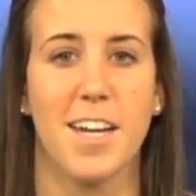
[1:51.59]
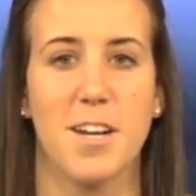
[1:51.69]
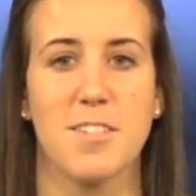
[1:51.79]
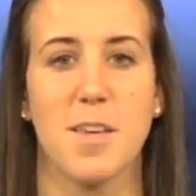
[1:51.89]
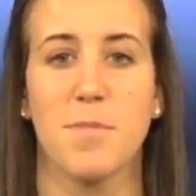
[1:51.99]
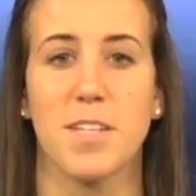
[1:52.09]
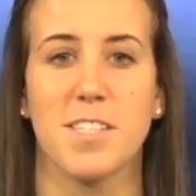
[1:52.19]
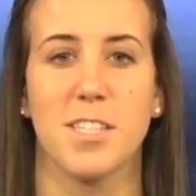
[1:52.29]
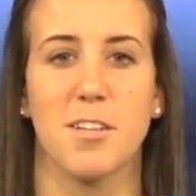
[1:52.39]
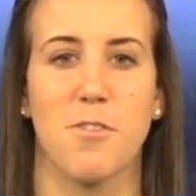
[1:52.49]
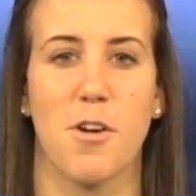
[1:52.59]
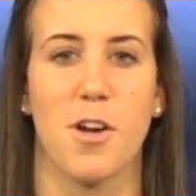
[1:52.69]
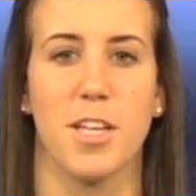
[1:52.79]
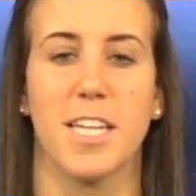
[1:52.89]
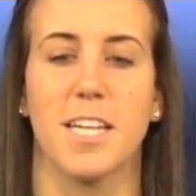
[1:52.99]
And here's something to look for
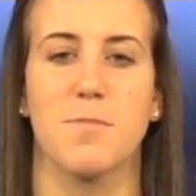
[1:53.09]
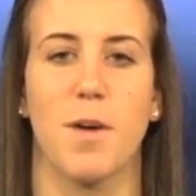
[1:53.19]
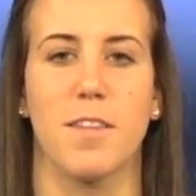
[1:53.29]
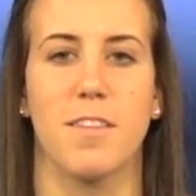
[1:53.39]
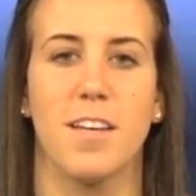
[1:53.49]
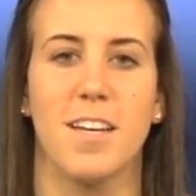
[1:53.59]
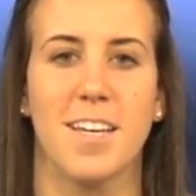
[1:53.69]
early next month.